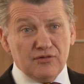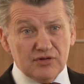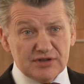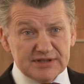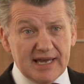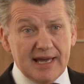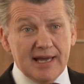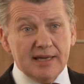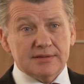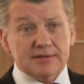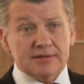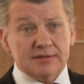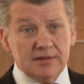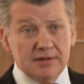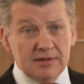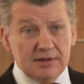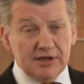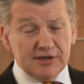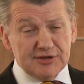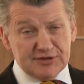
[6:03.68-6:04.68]
offset
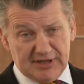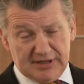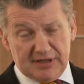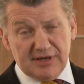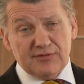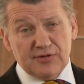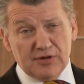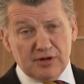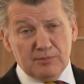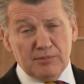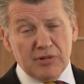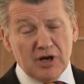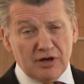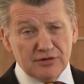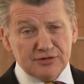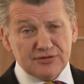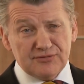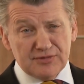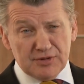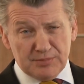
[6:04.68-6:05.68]
a significant
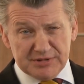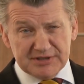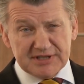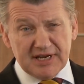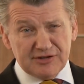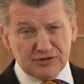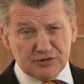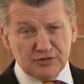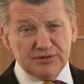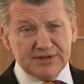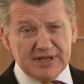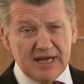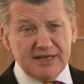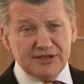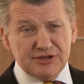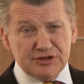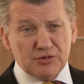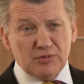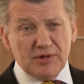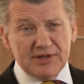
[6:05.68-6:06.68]
part of the potential
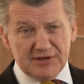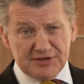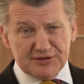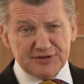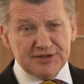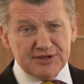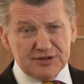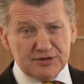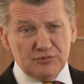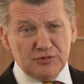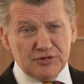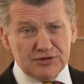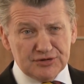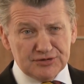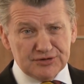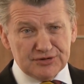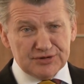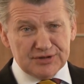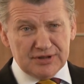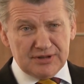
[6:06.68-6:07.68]
danger when the season
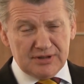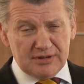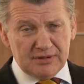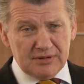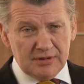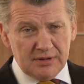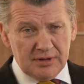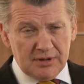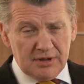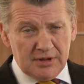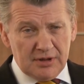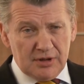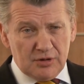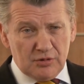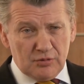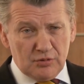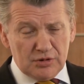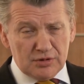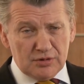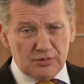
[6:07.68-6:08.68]
was
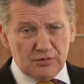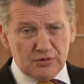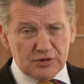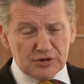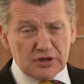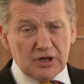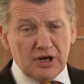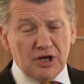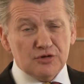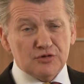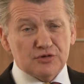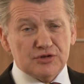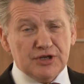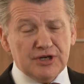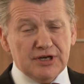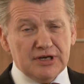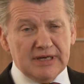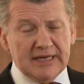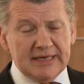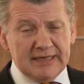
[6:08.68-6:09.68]

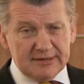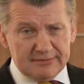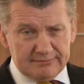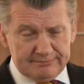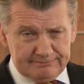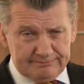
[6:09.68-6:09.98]
closed early.